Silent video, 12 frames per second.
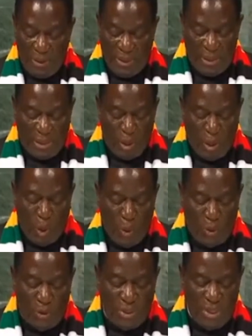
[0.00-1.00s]
This
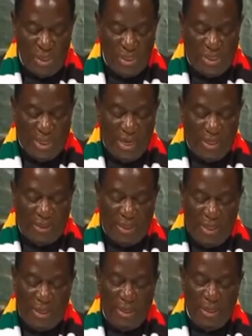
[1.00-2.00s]
includes
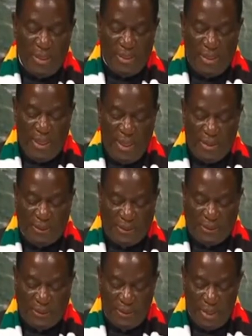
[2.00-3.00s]
strengthening
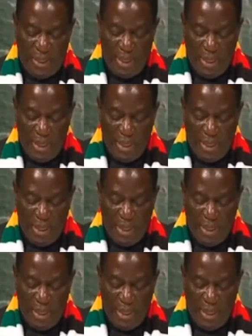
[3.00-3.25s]
resilience